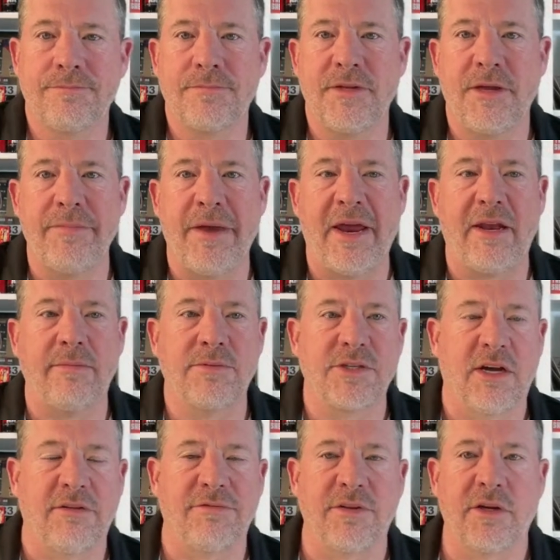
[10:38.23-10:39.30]
He made
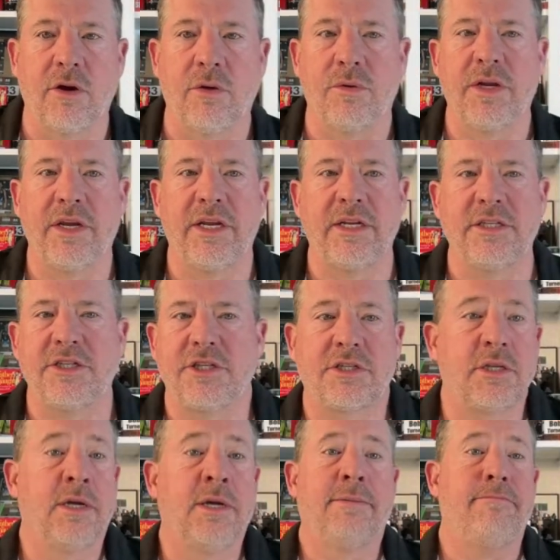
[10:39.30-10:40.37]
himself the GOAT. He didn't just
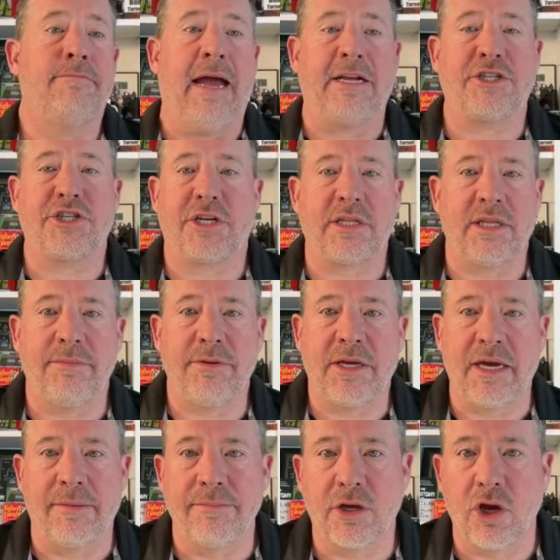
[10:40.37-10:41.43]
magically
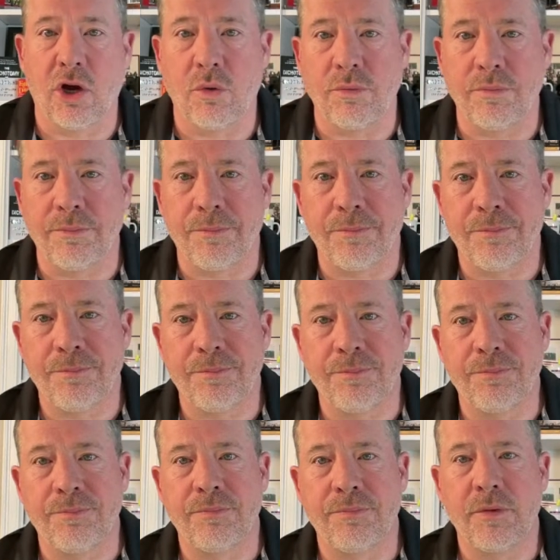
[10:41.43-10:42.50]
become the GOAT.
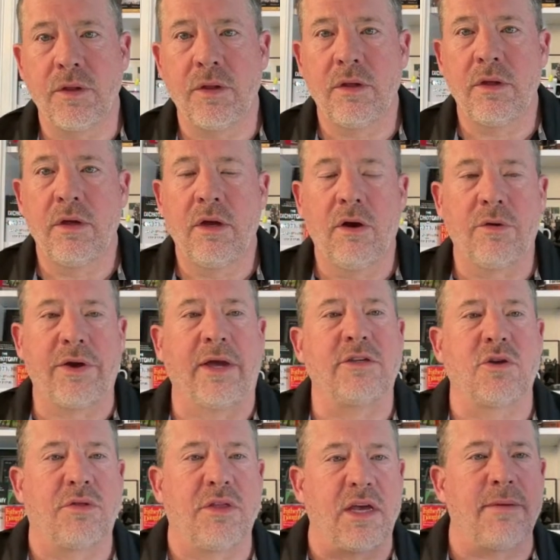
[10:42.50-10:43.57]
Okay,
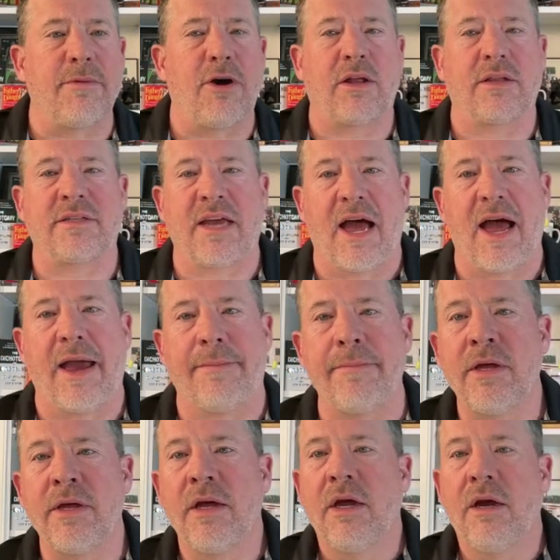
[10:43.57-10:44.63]
so think about a time
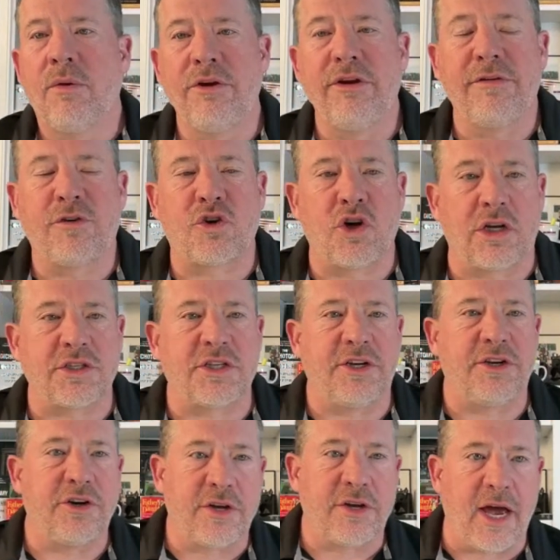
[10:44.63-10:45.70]
when you've trusted
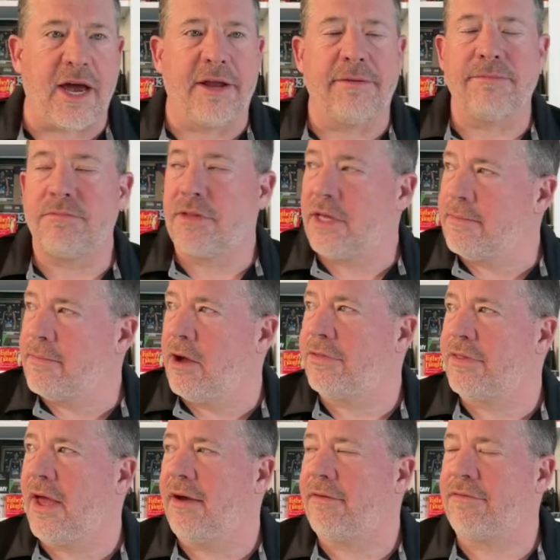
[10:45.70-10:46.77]
your gut. Think about
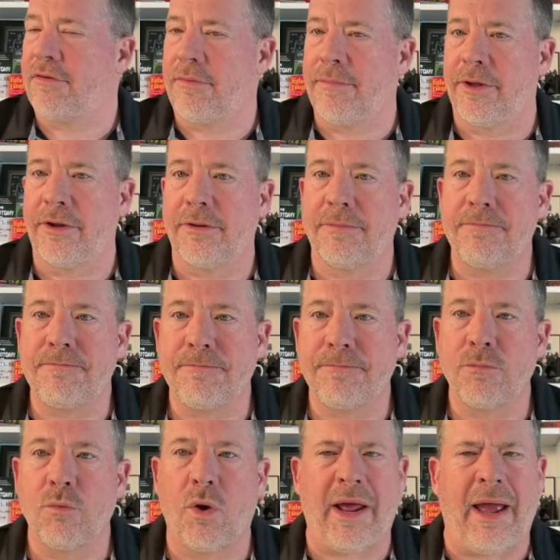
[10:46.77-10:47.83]
that for a minute.
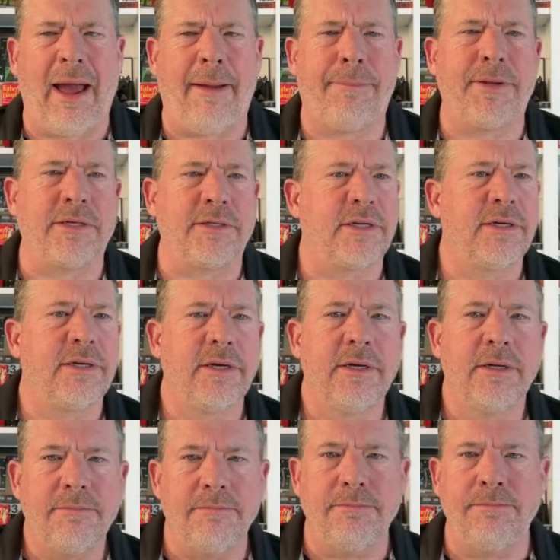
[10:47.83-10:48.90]
What happened?
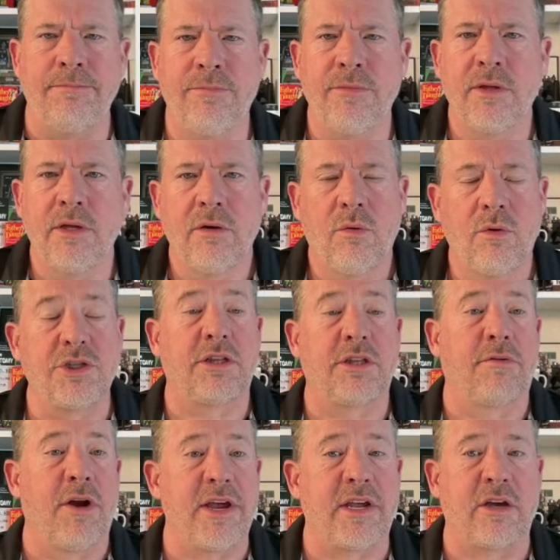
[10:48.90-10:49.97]
Was it the
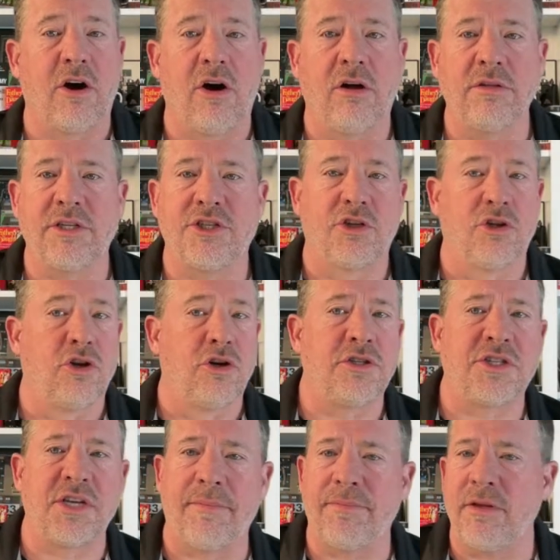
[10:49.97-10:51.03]
right call? Did you learn
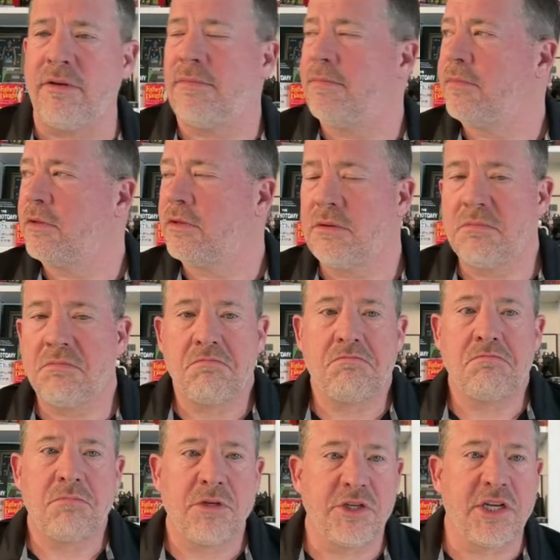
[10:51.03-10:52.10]
something?
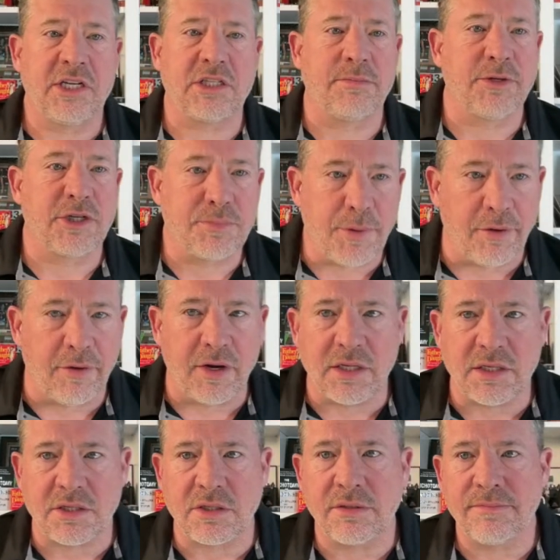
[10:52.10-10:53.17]
Did you get some
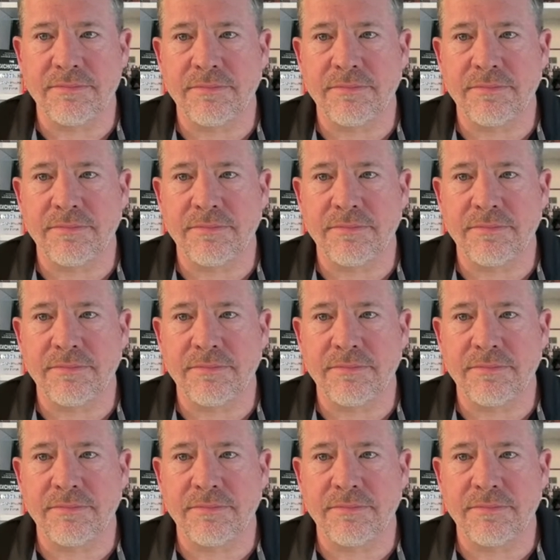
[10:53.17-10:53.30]
experience?